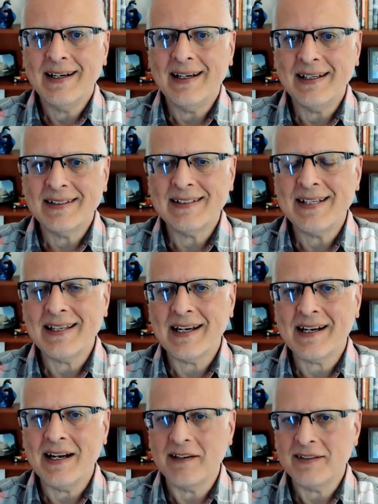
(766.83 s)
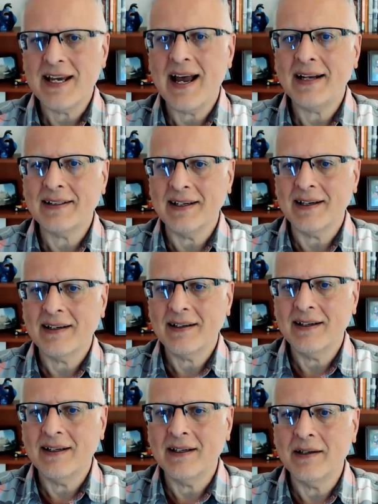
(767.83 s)
to take that kind of tactic,
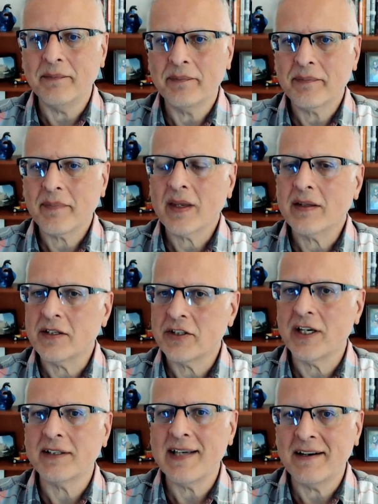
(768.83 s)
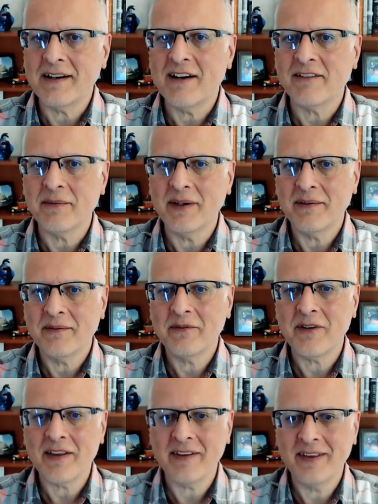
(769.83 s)
to shut down government
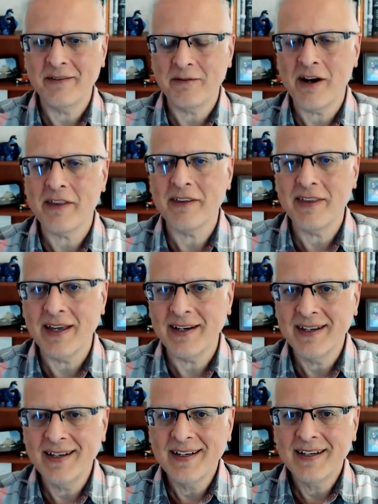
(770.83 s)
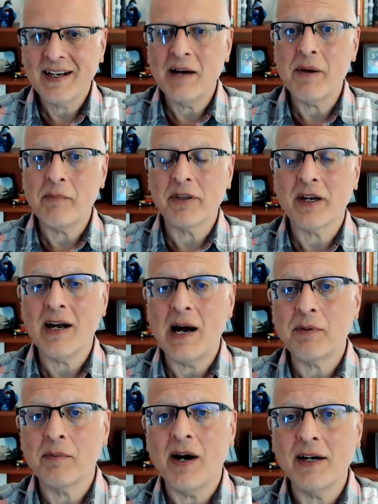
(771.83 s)
rather than come up with a
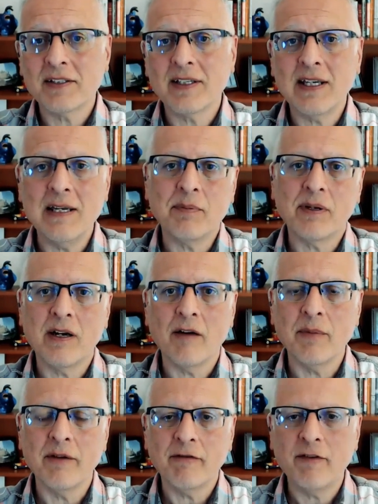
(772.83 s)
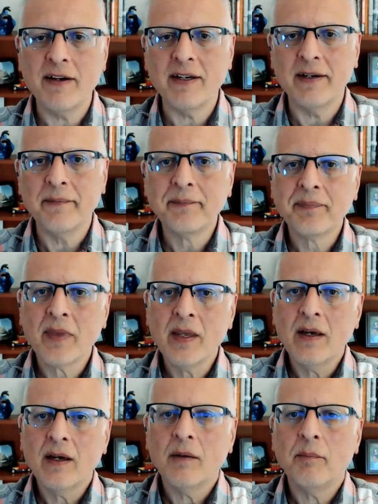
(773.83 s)
compromise to keep government funded.
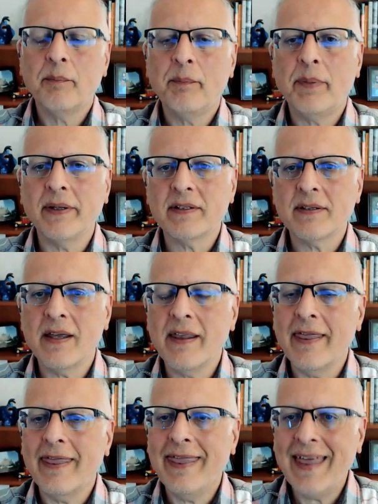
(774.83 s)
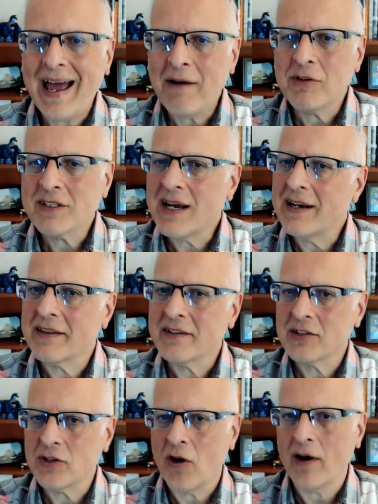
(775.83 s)
But that was kind of the
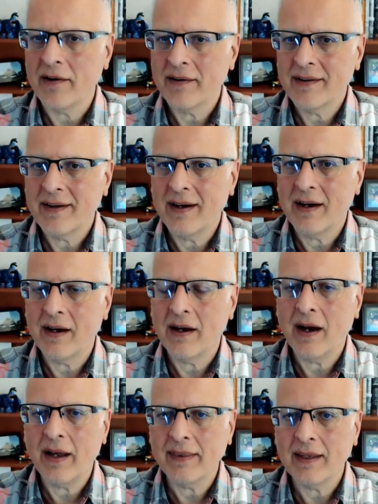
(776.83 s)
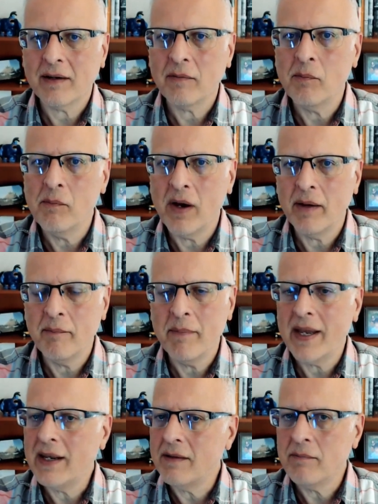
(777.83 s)
start. I think
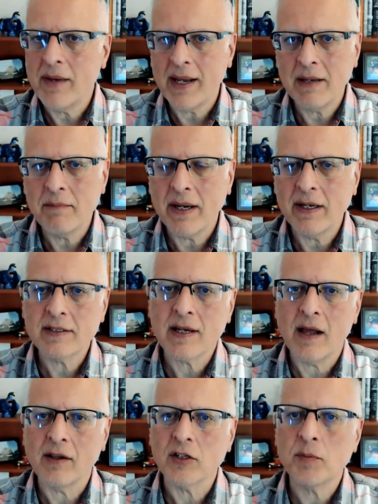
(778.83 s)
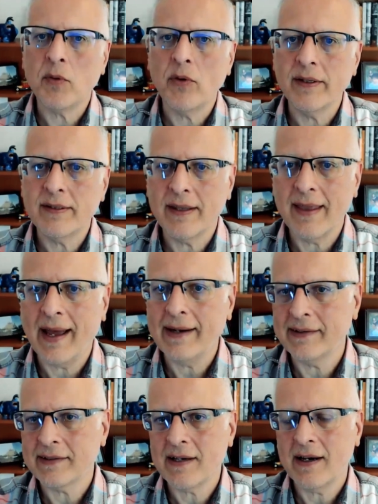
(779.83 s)
many scholars point to that
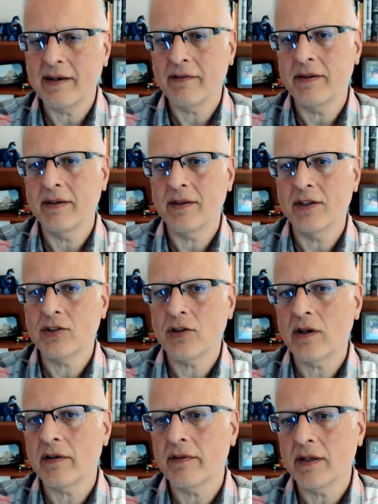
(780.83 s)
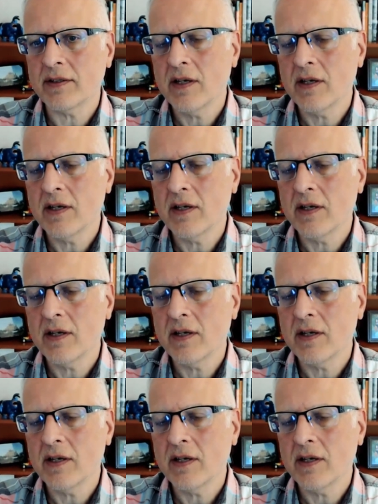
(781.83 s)
as kind of the start of this.